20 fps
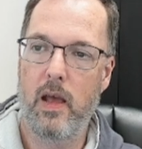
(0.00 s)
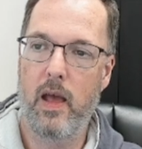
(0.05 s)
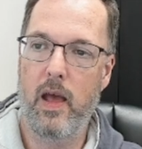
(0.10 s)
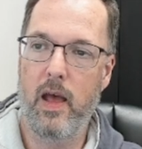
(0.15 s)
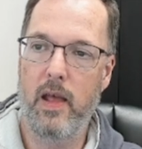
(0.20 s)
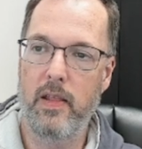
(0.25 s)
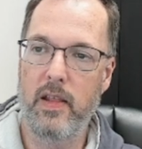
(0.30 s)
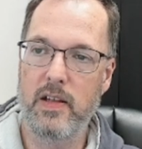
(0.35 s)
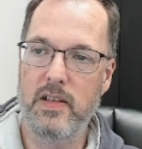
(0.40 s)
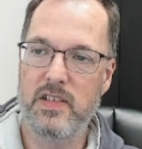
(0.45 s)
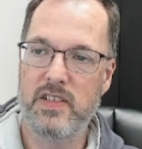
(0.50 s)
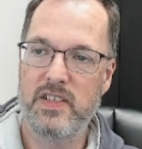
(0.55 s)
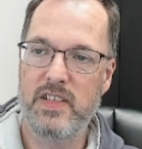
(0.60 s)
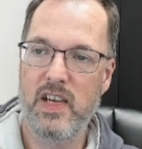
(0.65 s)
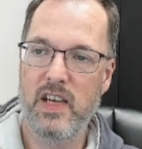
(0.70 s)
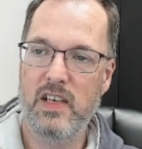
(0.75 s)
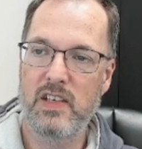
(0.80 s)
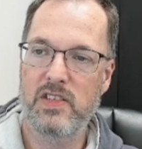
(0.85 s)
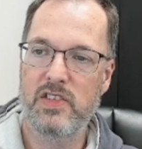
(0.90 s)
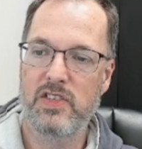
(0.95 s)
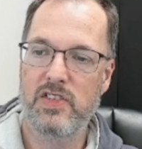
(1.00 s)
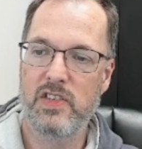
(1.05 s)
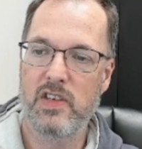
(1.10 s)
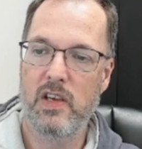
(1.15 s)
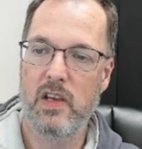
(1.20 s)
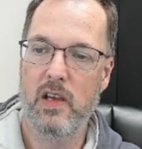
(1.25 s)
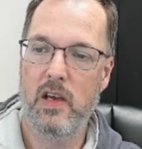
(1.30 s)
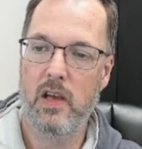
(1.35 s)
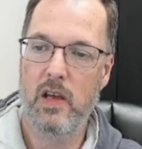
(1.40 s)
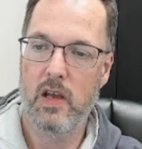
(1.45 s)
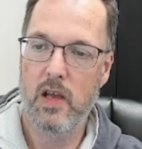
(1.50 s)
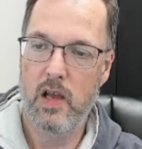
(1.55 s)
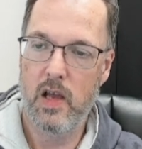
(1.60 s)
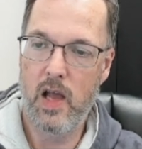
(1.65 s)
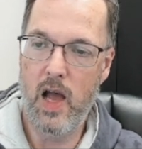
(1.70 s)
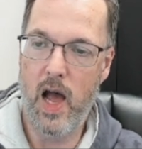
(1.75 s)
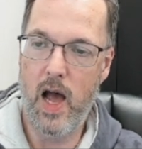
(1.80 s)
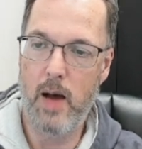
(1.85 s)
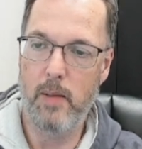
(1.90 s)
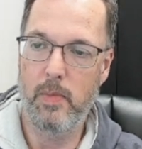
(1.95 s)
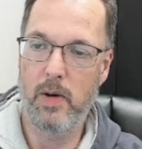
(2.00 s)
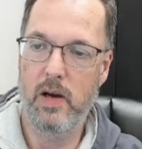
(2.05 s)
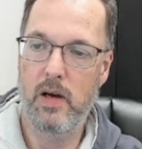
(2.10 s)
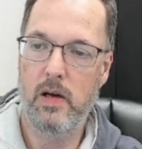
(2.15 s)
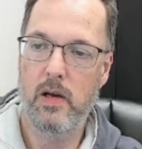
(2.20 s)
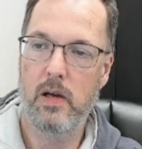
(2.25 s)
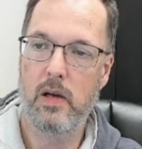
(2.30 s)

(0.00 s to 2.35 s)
And then 6, comma,